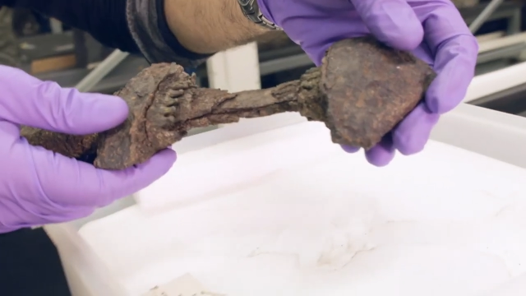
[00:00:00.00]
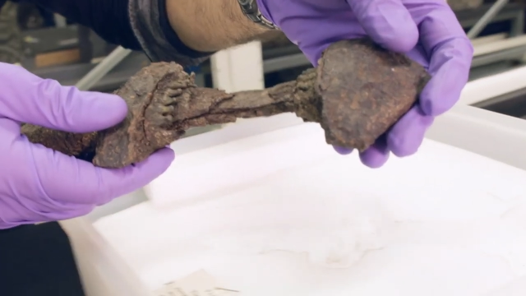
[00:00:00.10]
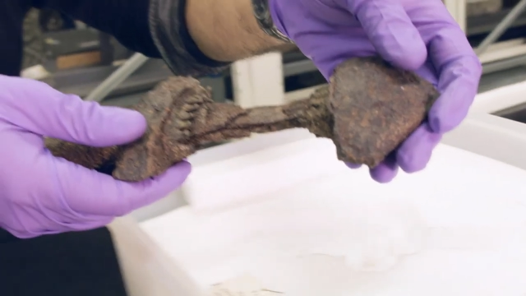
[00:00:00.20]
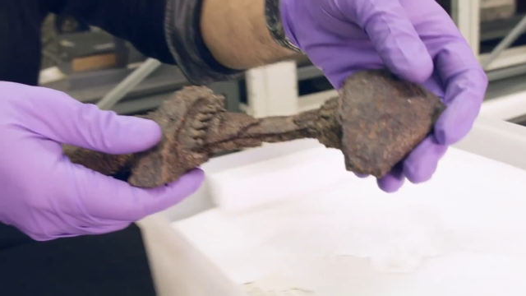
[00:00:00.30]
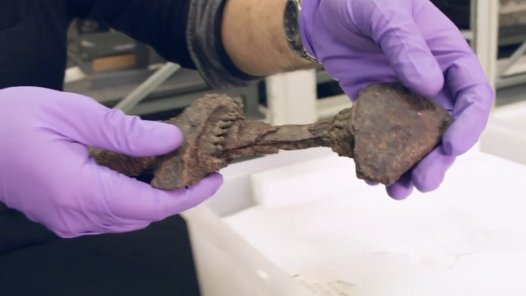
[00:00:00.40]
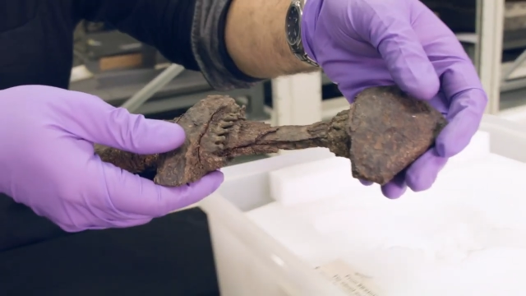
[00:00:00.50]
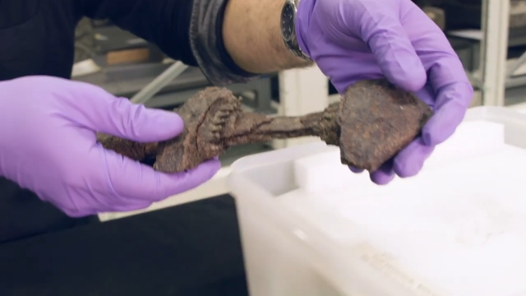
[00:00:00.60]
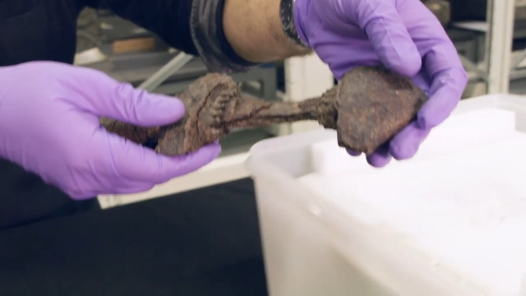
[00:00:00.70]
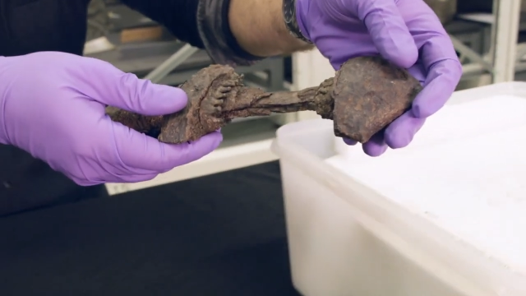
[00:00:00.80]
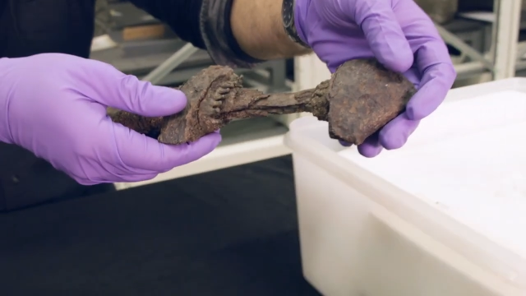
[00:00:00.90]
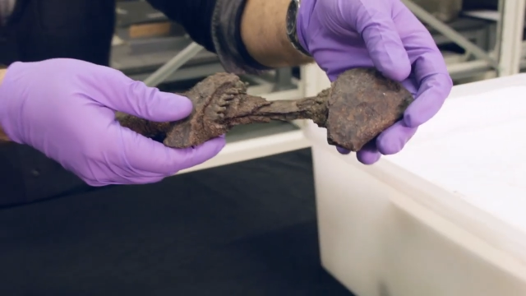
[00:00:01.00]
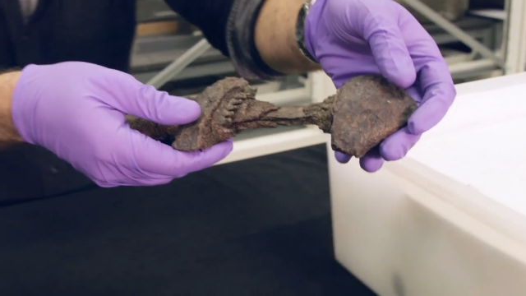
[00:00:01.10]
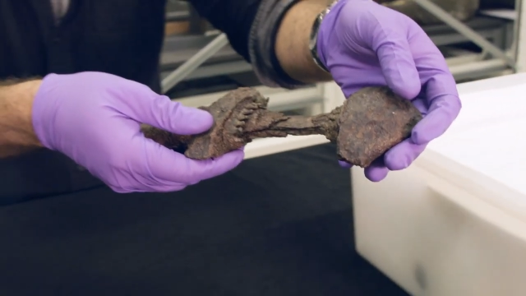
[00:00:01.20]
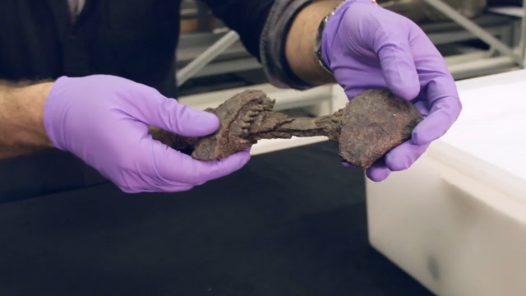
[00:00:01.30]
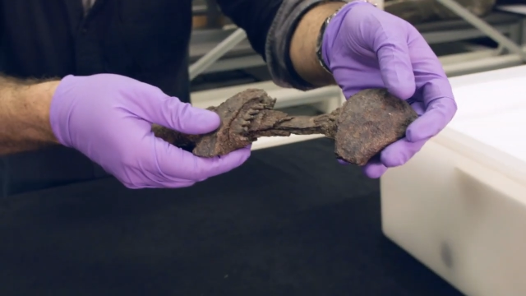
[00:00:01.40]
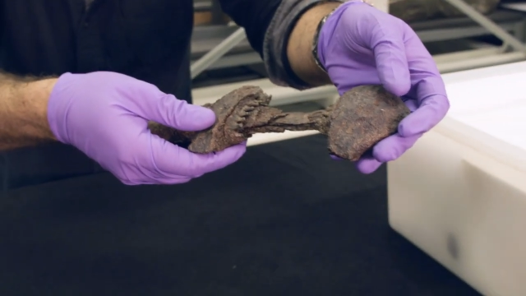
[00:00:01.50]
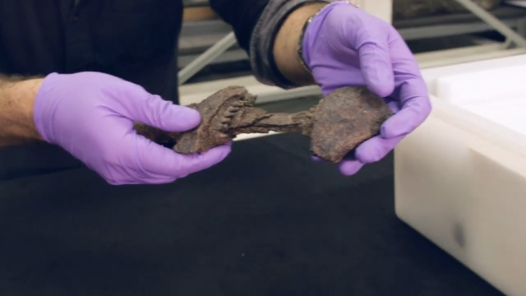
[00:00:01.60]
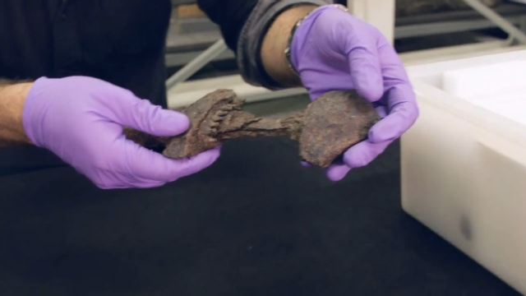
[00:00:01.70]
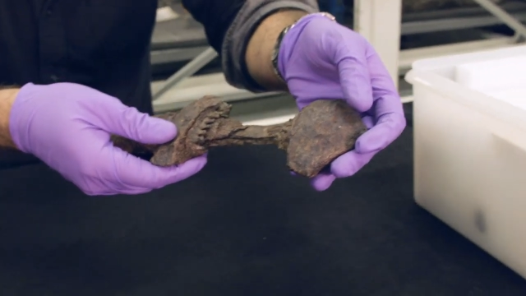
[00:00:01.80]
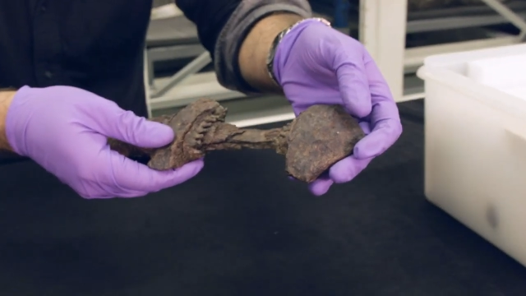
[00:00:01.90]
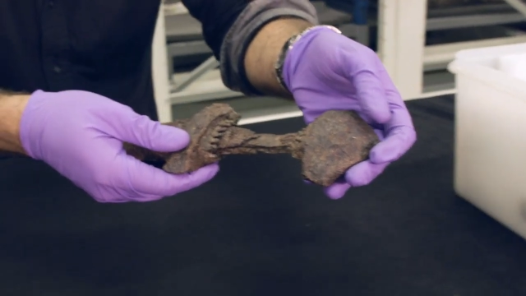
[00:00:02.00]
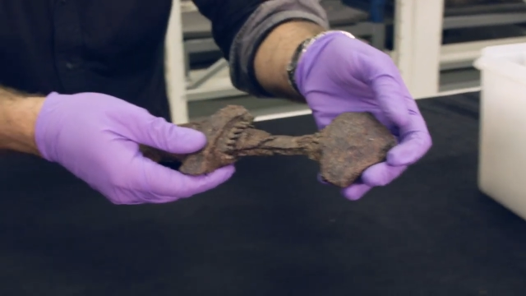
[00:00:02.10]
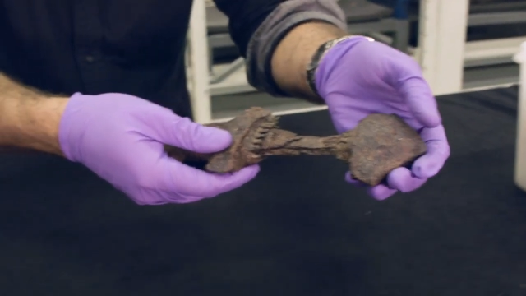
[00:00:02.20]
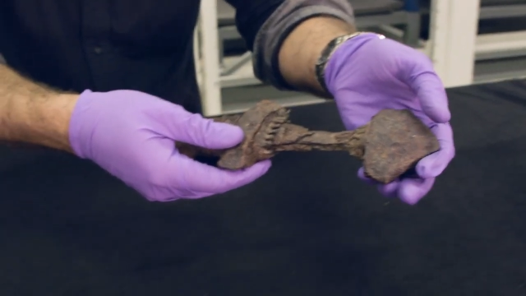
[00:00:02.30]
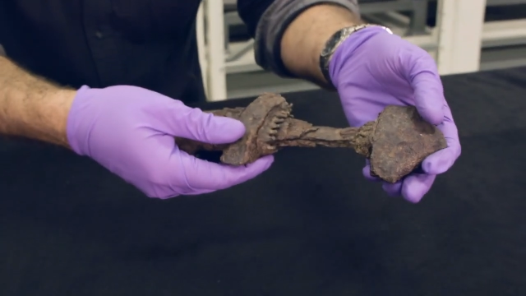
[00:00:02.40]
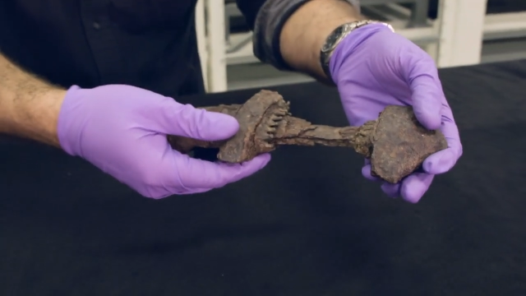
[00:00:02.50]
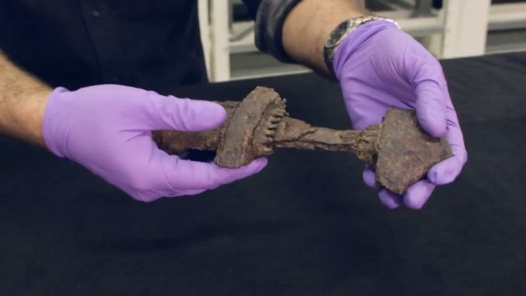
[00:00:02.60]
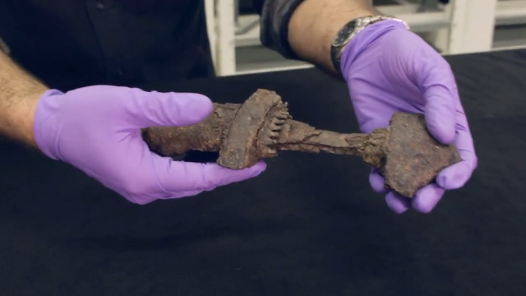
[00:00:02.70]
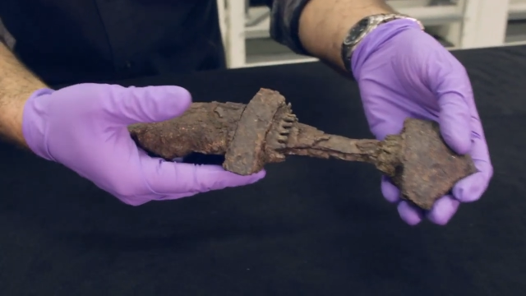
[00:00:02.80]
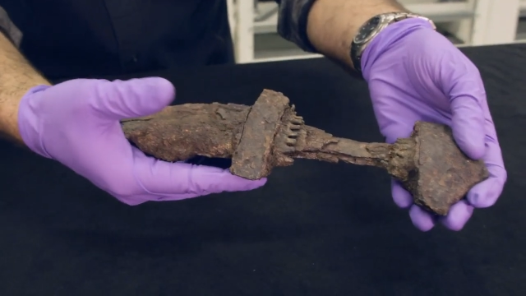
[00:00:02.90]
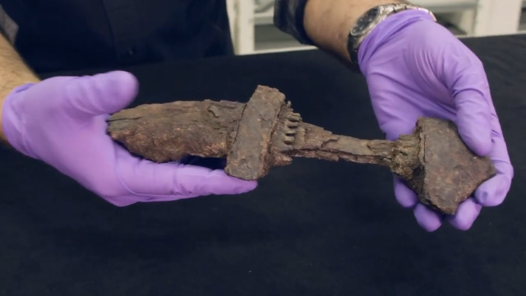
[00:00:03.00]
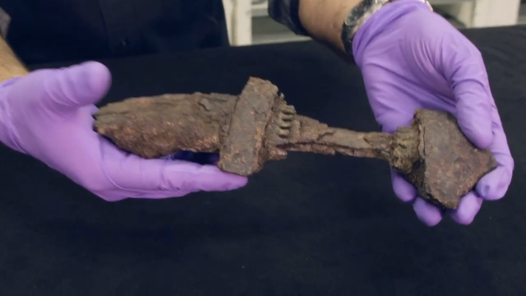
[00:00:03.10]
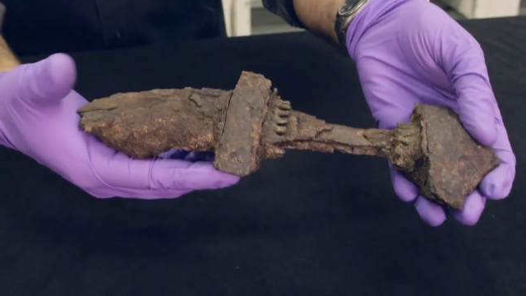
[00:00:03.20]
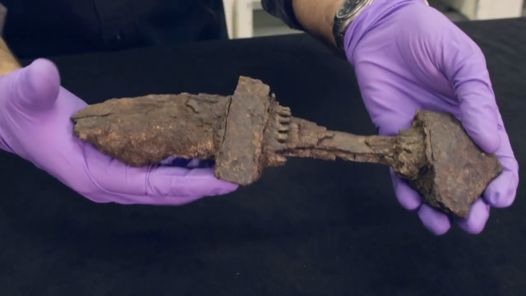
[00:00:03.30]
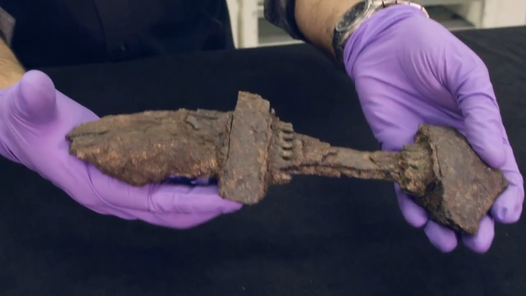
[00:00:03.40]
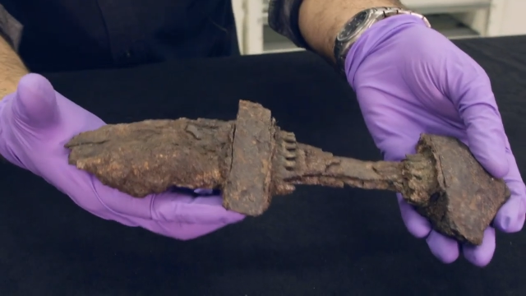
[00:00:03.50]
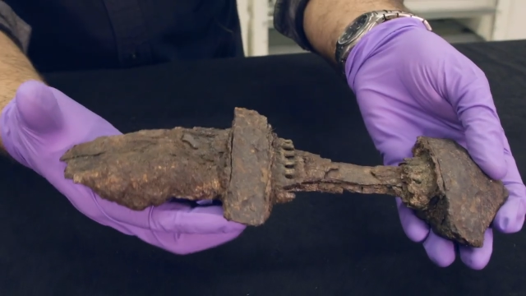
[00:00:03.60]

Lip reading: Nobody's mouth can be seen.